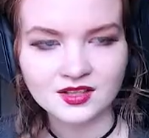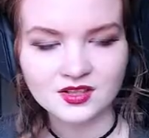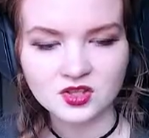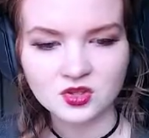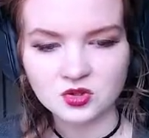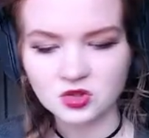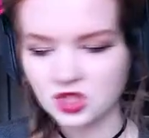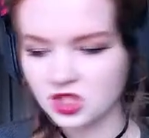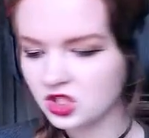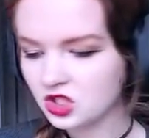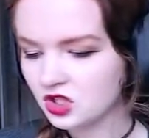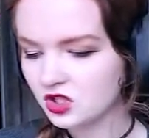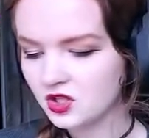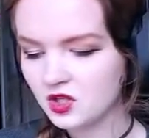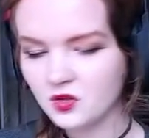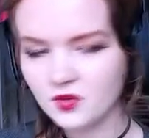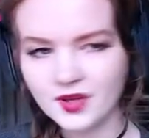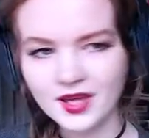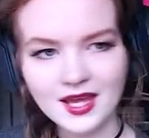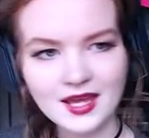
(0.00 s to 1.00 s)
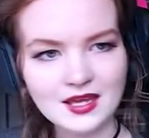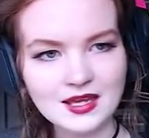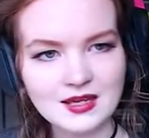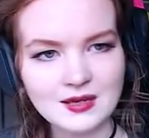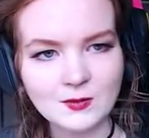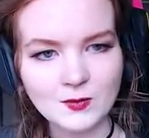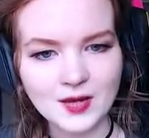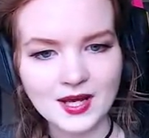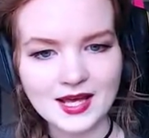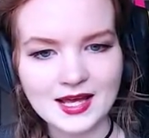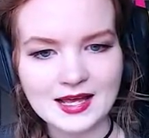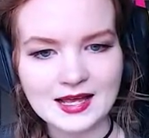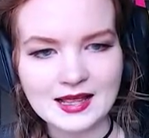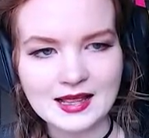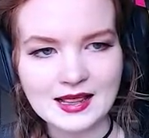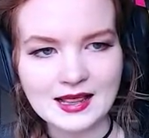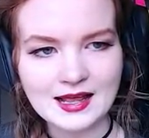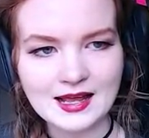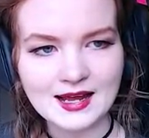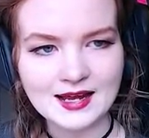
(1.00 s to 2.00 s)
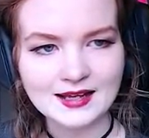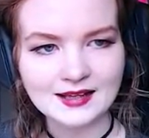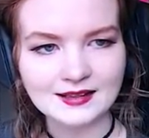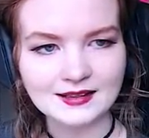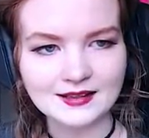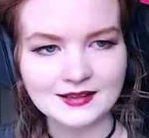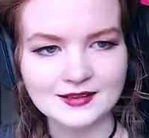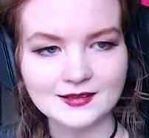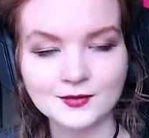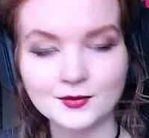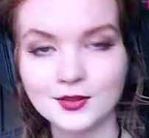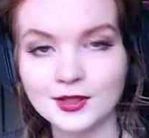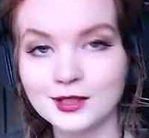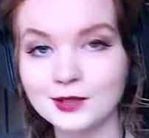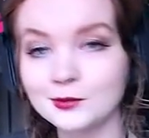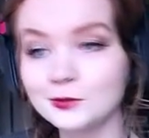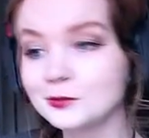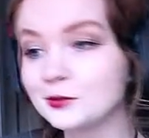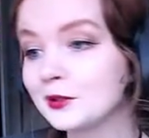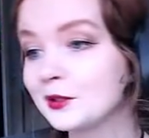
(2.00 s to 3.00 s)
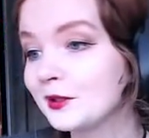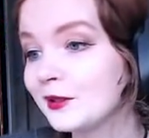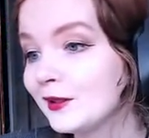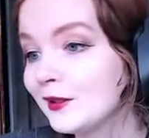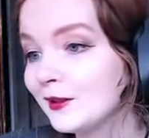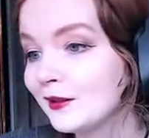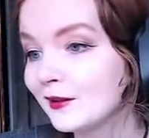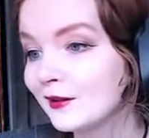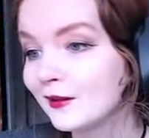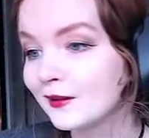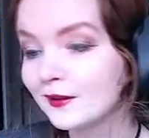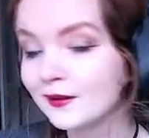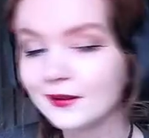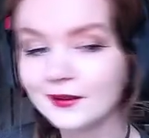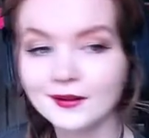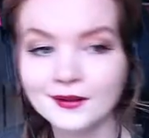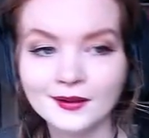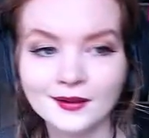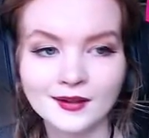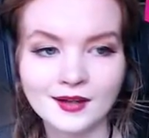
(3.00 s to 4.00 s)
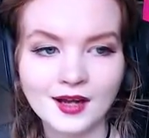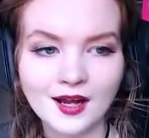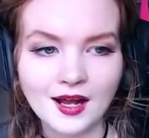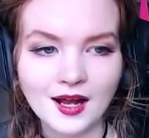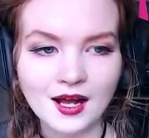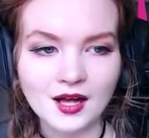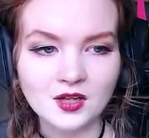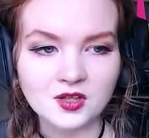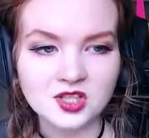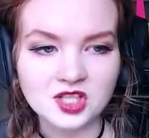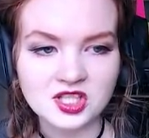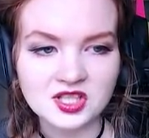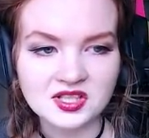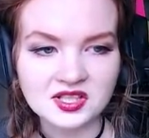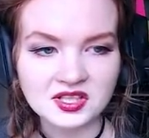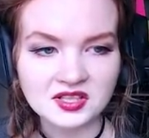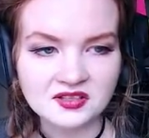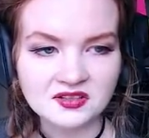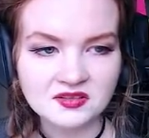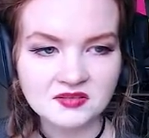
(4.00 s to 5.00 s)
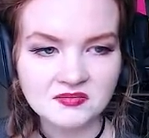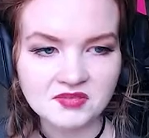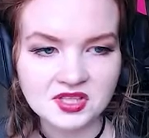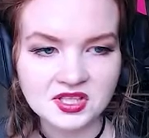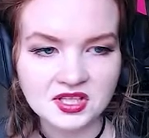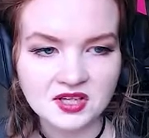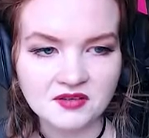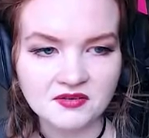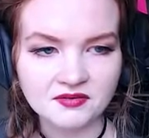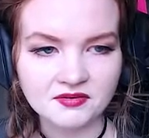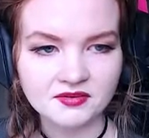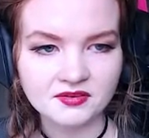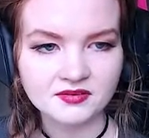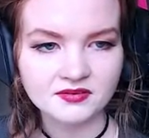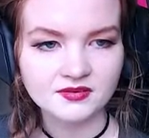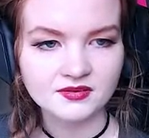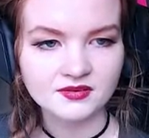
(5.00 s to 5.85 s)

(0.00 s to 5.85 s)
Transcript: It's no treasure. Okay, well, I guess while we're here, I'll just sell some stuff.